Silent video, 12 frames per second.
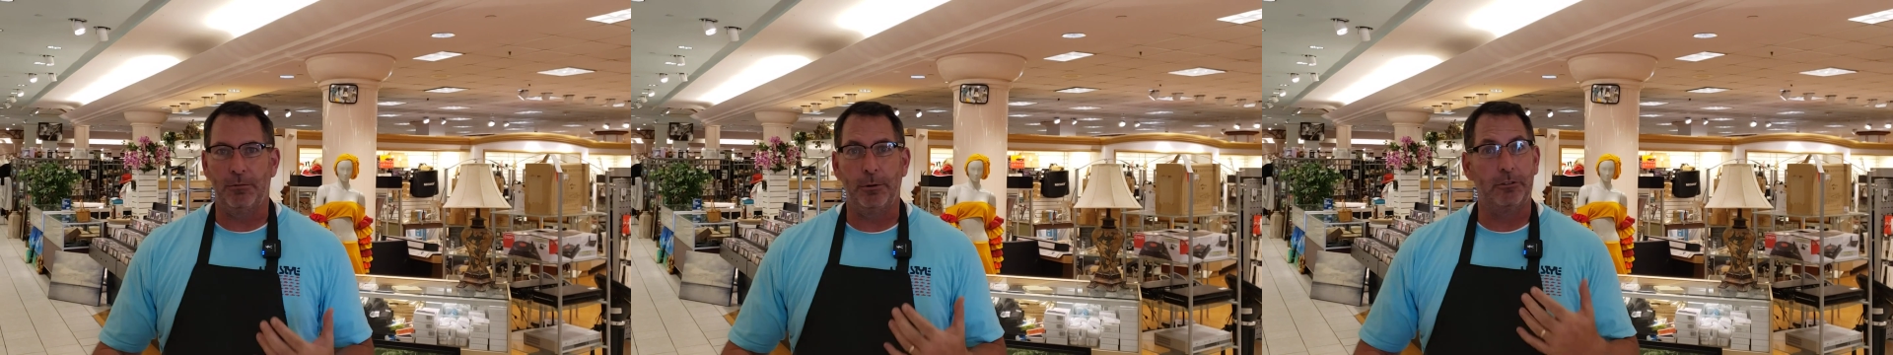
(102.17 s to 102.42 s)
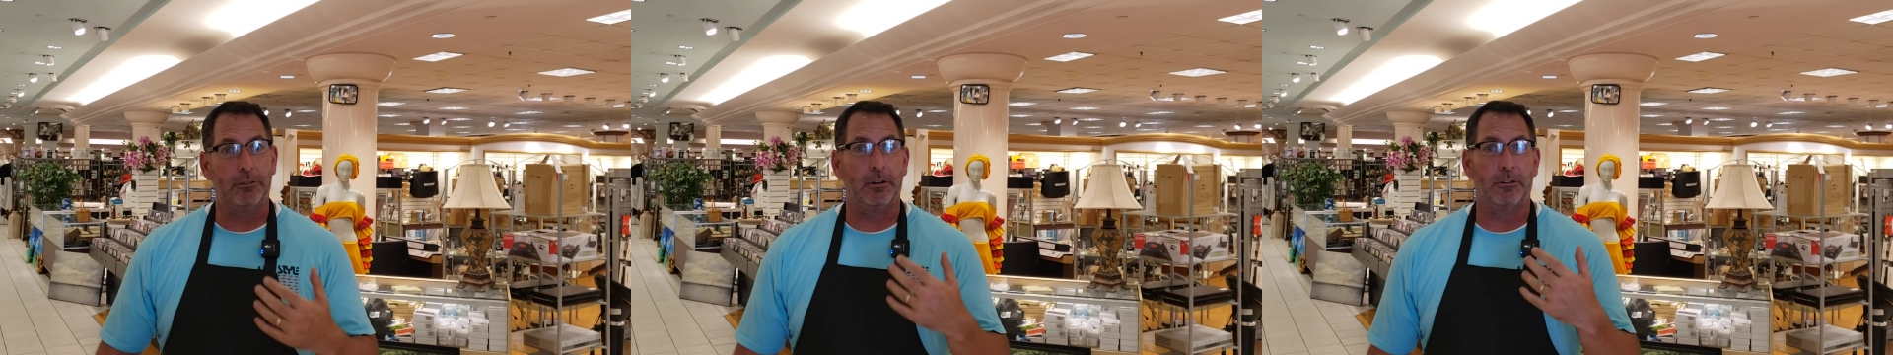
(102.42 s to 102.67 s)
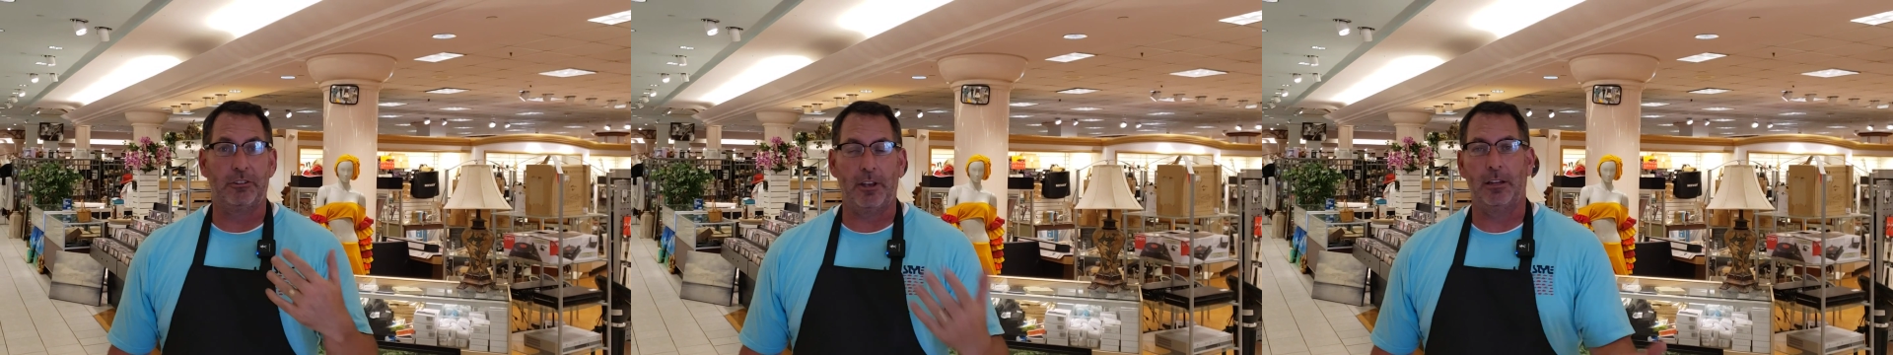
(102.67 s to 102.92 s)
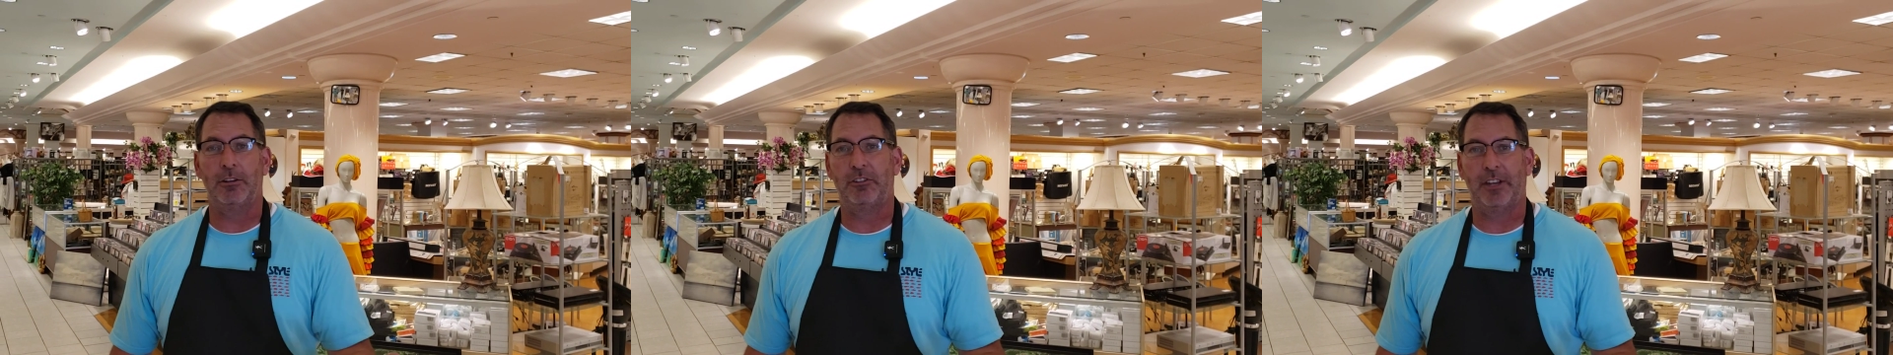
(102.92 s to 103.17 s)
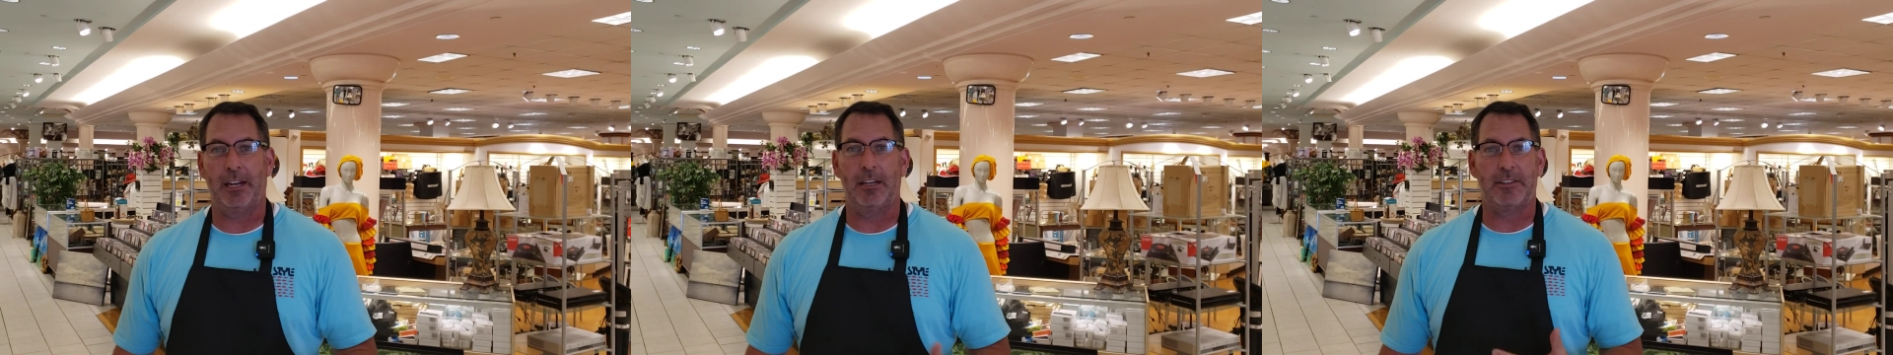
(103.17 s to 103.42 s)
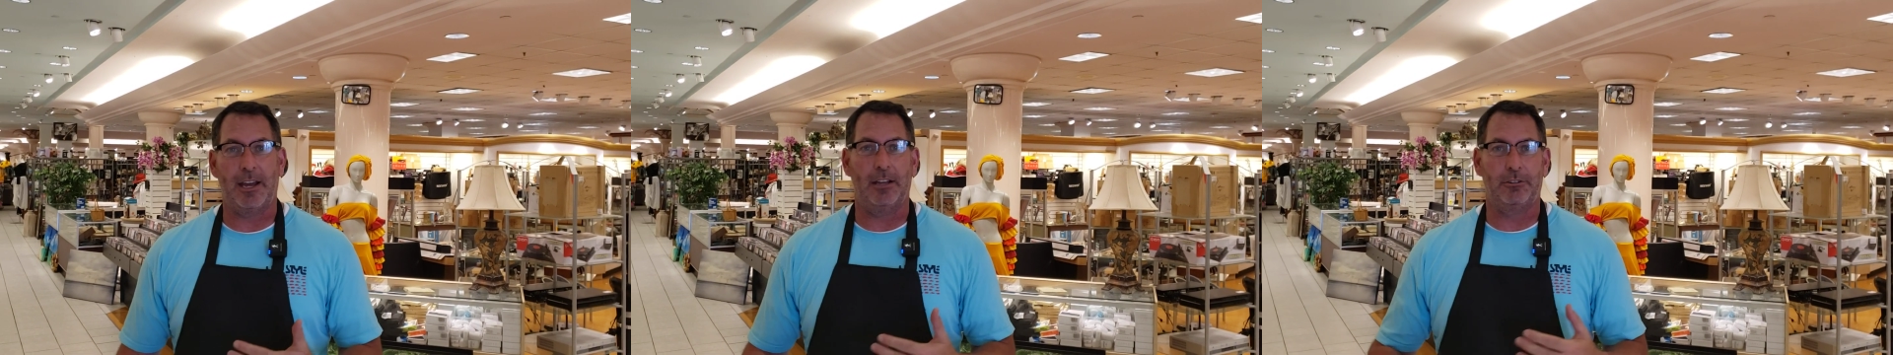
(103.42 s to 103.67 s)
We started selling
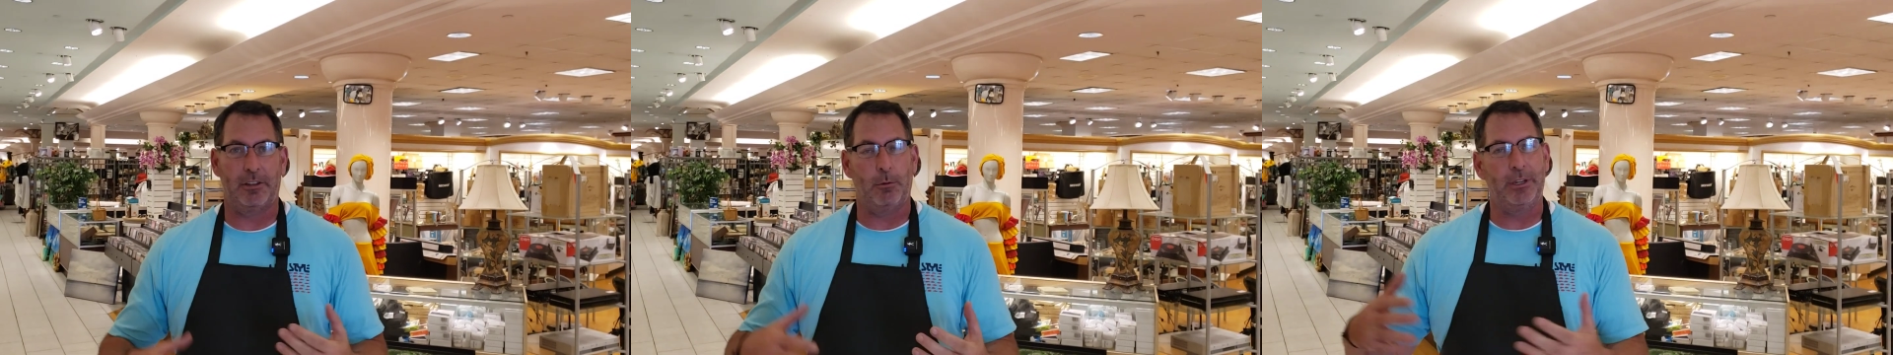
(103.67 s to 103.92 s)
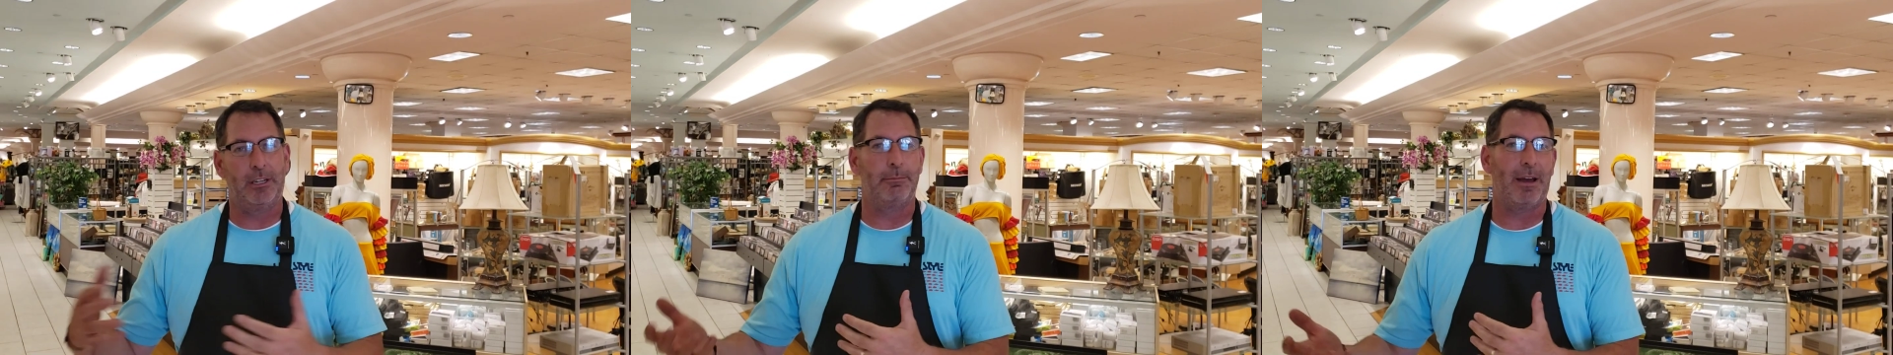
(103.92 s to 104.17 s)
sanitizer that we could